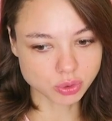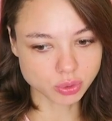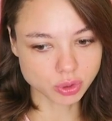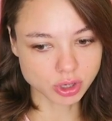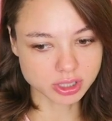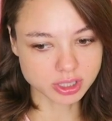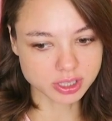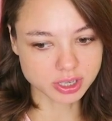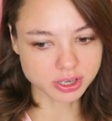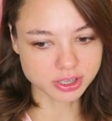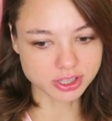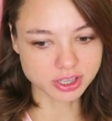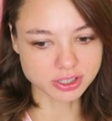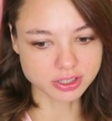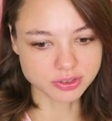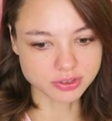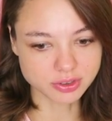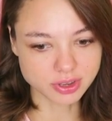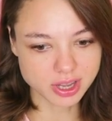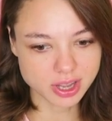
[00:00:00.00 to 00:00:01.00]
She came
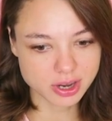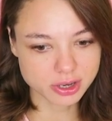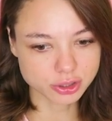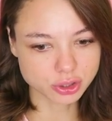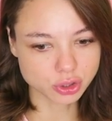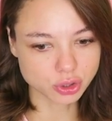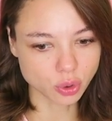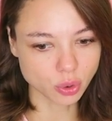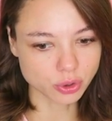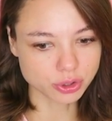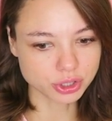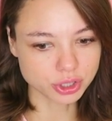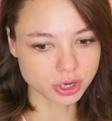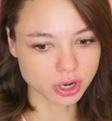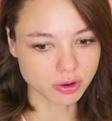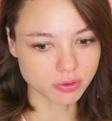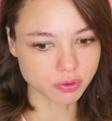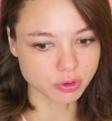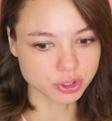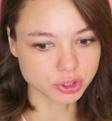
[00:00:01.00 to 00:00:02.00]
to this room
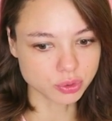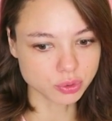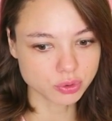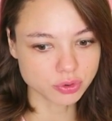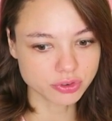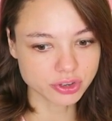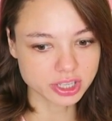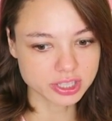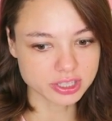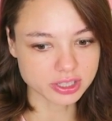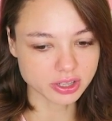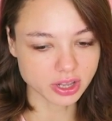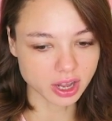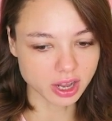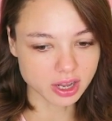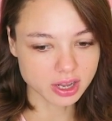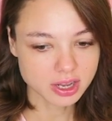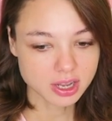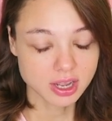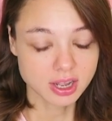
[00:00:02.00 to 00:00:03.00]
and opened the
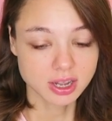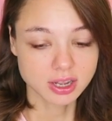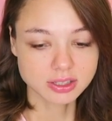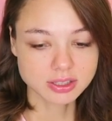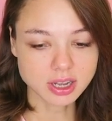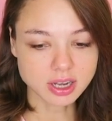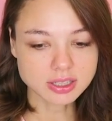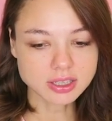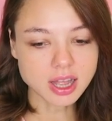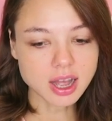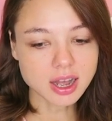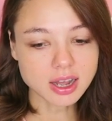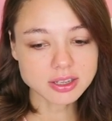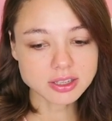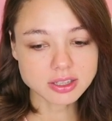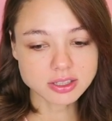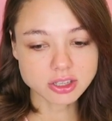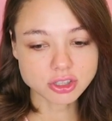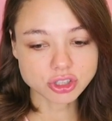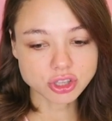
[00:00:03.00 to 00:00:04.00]
door, but she
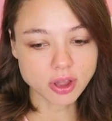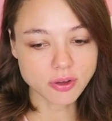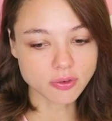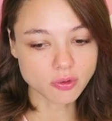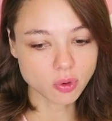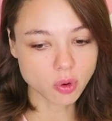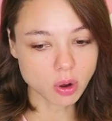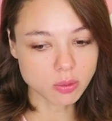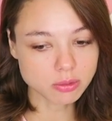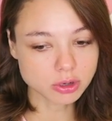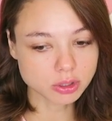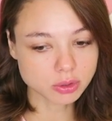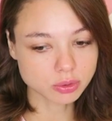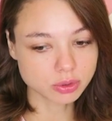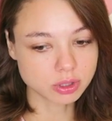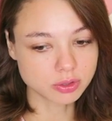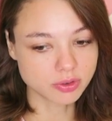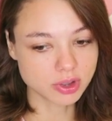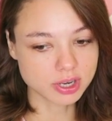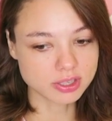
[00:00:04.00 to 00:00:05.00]
saw no one.
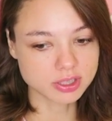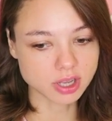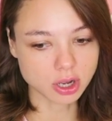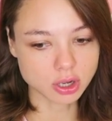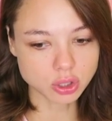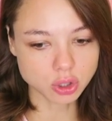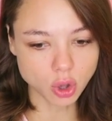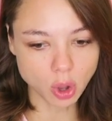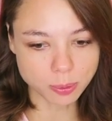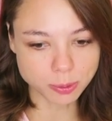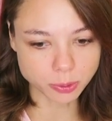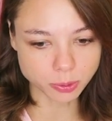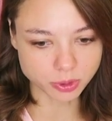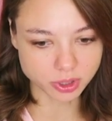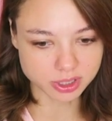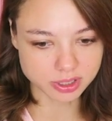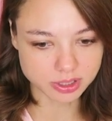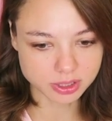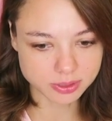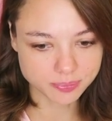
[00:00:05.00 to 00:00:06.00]
Then Anne
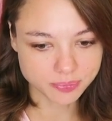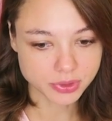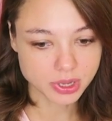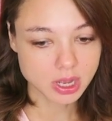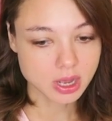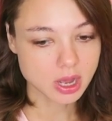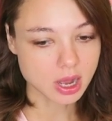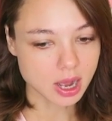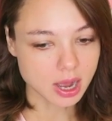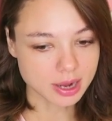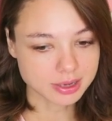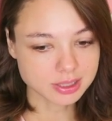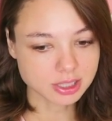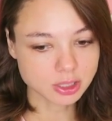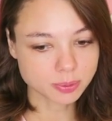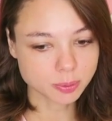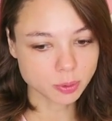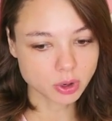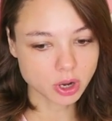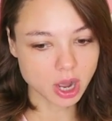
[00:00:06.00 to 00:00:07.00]
came into the
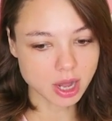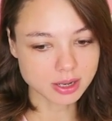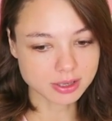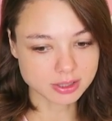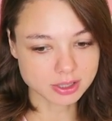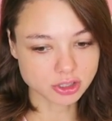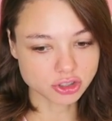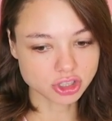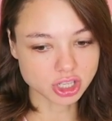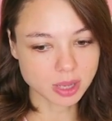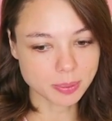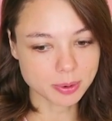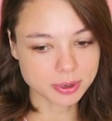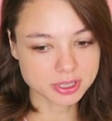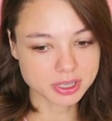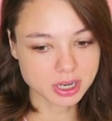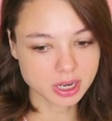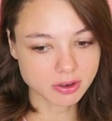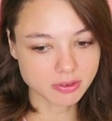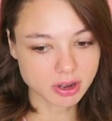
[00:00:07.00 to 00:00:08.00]
room and the door
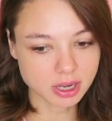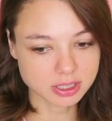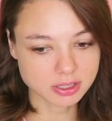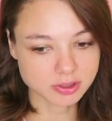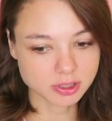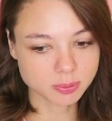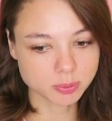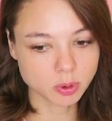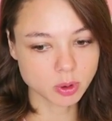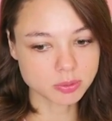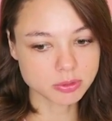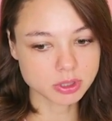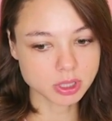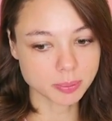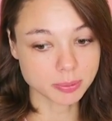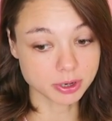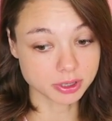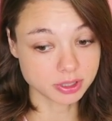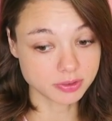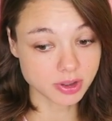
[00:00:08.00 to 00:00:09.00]
slammed shut.
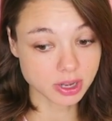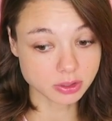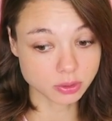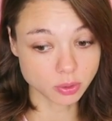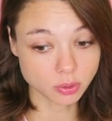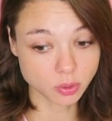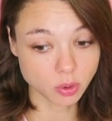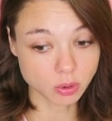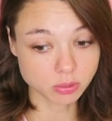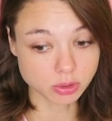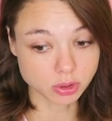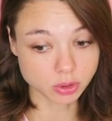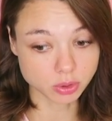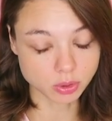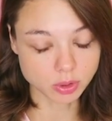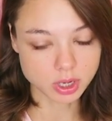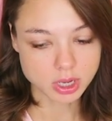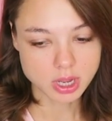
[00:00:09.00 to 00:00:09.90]
Anne